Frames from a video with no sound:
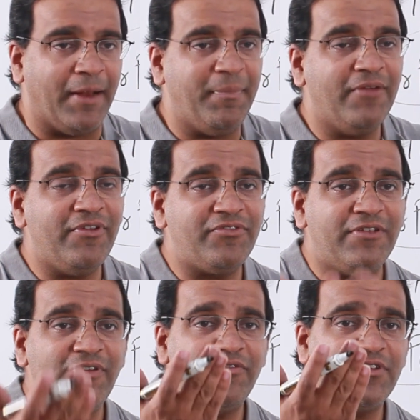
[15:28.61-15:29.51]
Might be a
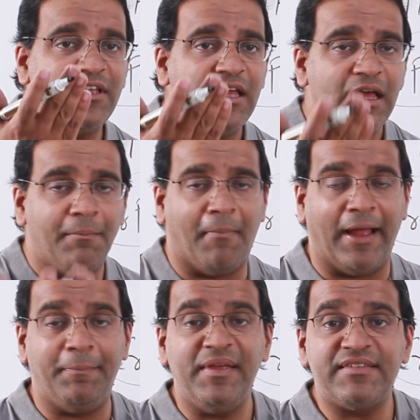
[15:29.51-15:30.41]

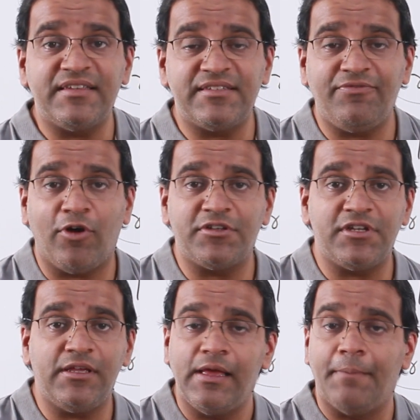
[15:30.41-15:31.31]
50-50, might be a
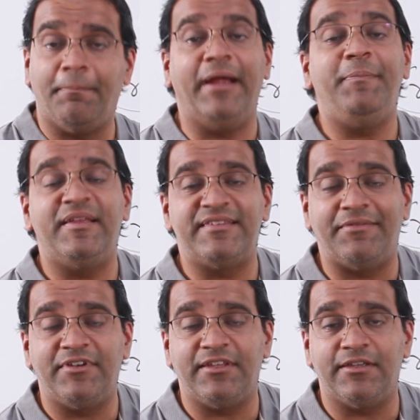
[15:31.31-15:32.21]
60-40, might be a
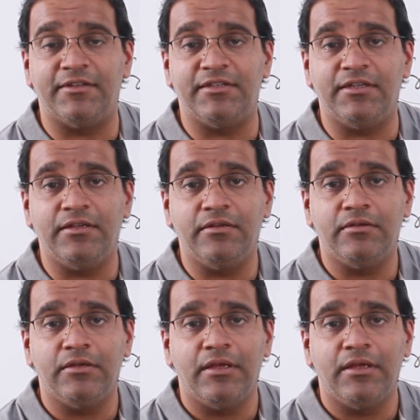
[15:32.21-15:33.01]
70-30.